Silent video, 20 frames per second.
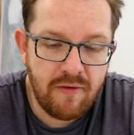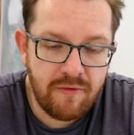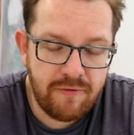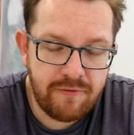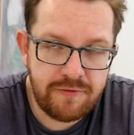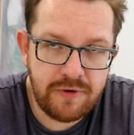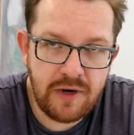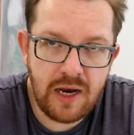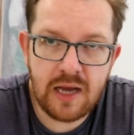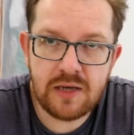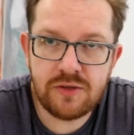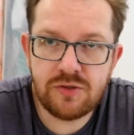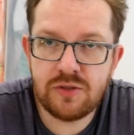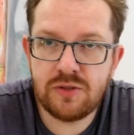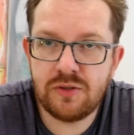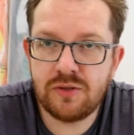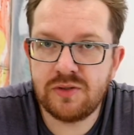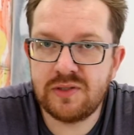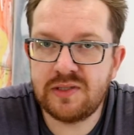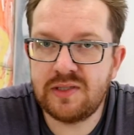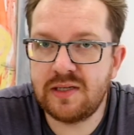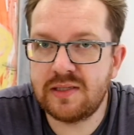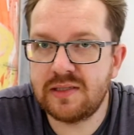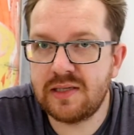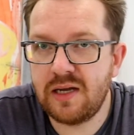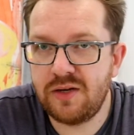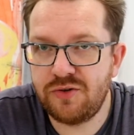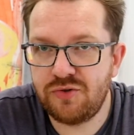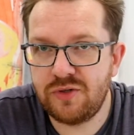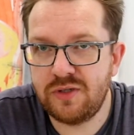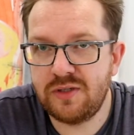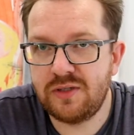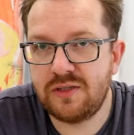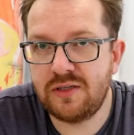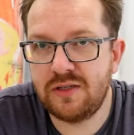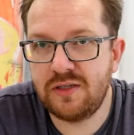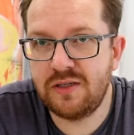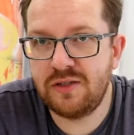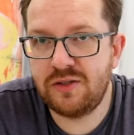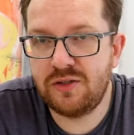$300 or
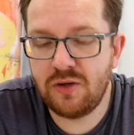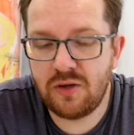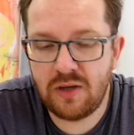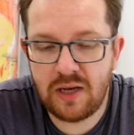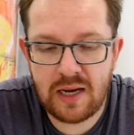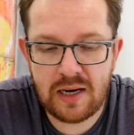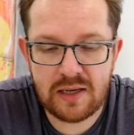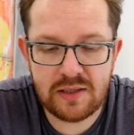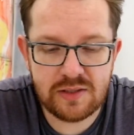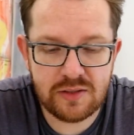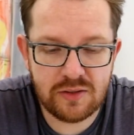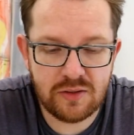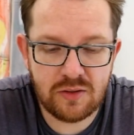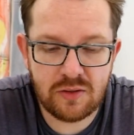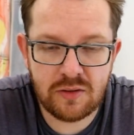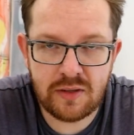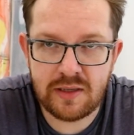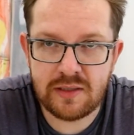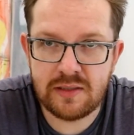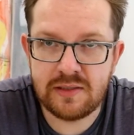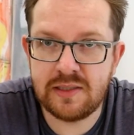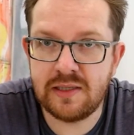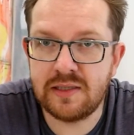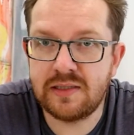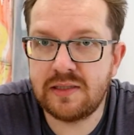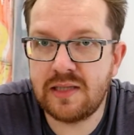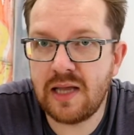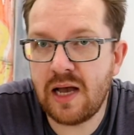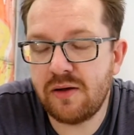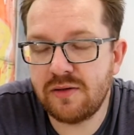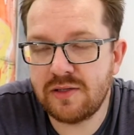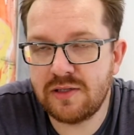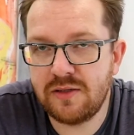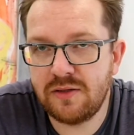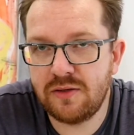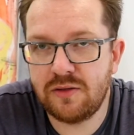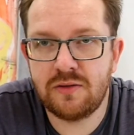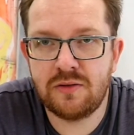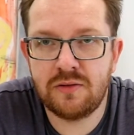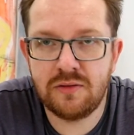$600 or $6,000
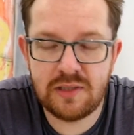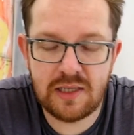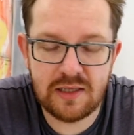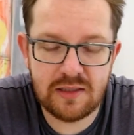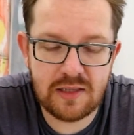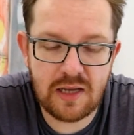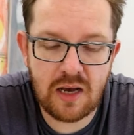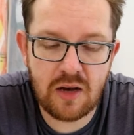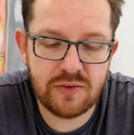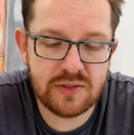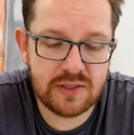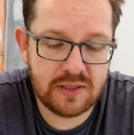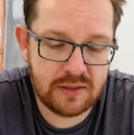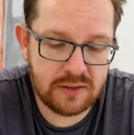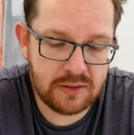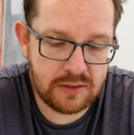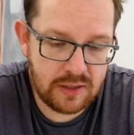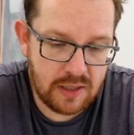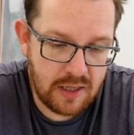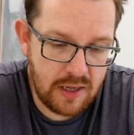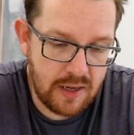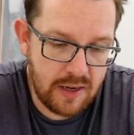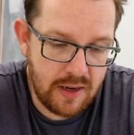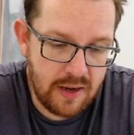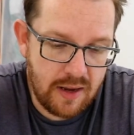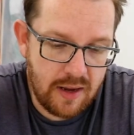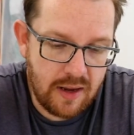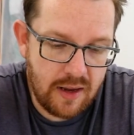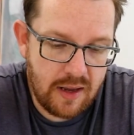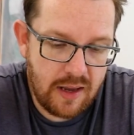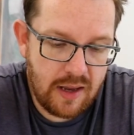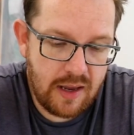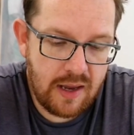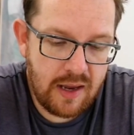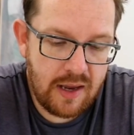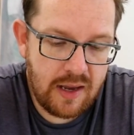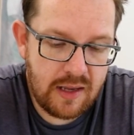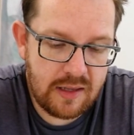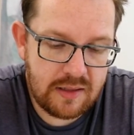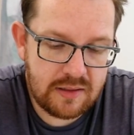or $10,000.
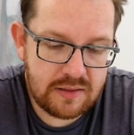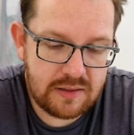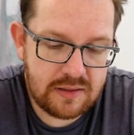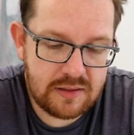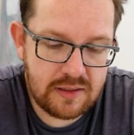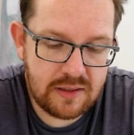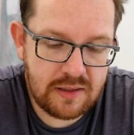And